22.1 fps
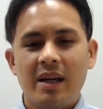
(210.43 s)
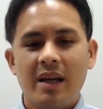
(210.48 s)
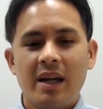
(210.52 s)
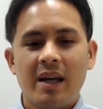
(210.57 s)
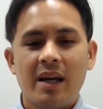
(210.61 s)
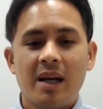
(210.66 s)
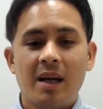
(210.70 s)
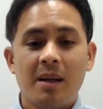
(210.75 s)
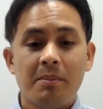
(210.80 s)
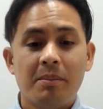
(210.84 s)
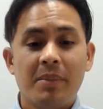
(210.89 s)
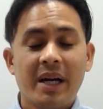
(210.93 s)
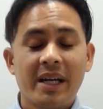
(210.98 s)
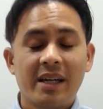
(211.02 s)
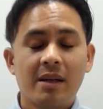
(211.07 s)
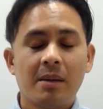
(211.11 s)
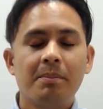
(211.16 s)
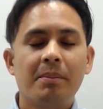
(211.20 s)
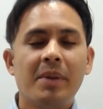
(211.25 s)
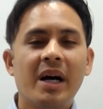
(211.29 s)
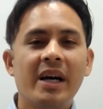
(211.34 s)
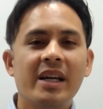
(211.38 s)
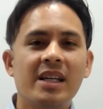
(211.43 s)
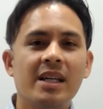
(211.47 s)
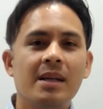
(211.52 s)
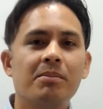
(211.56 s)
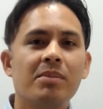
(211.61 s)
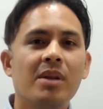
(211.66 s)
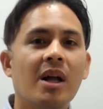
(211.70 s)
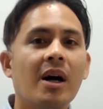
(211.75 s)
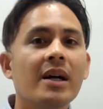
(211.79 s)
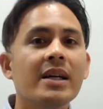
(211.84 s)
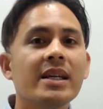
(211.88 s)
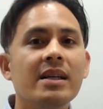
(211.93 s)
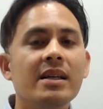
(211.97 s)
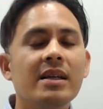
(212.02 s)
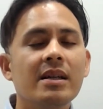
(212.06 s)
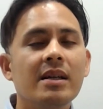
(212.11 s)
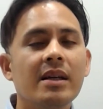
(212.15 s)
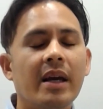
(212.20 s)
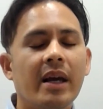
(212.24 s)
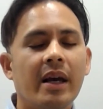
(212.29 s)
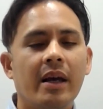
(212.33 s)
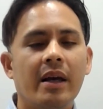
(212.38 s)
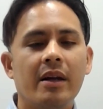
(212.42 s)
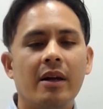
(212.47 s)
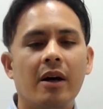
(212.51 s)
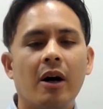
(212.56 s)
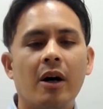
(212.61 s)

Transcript: And by combining blocking and